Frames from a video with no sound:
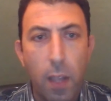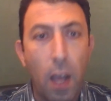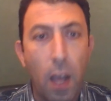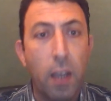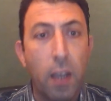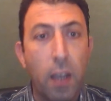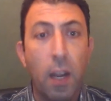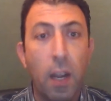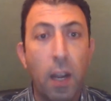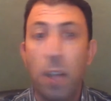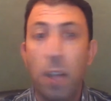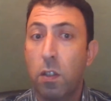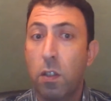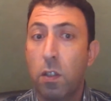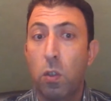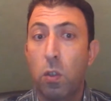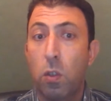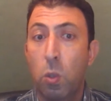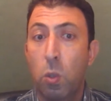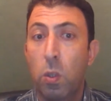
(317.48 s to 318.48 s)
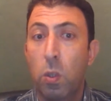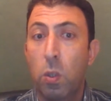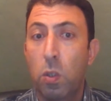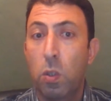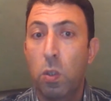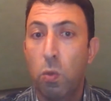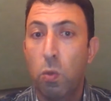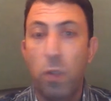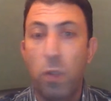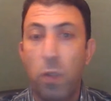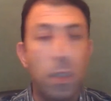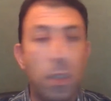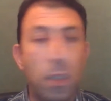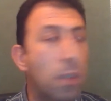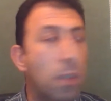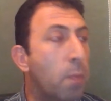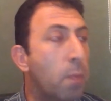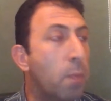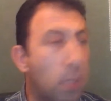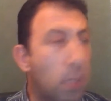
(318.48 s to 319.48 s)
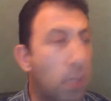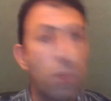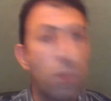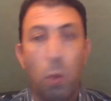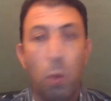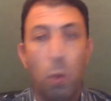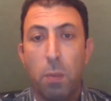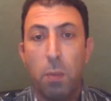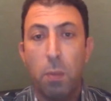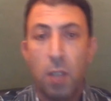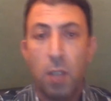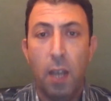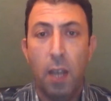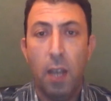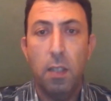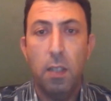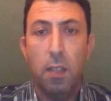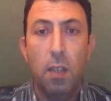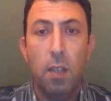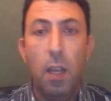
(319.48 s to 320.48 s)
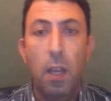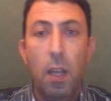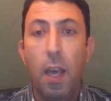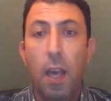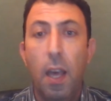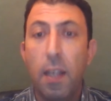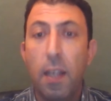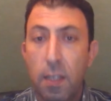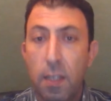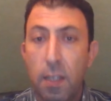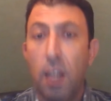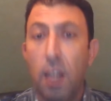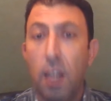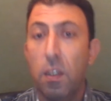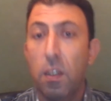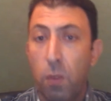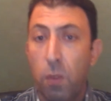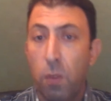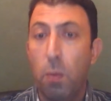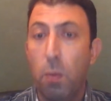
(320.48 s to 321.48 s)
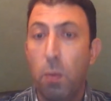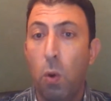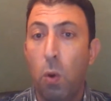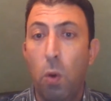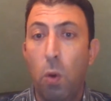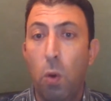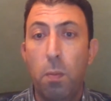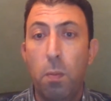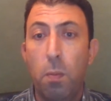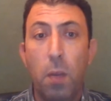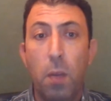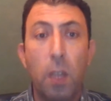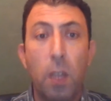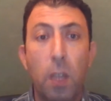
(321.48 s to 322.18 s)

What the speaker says: I can ask students to visit specific websites and study from home,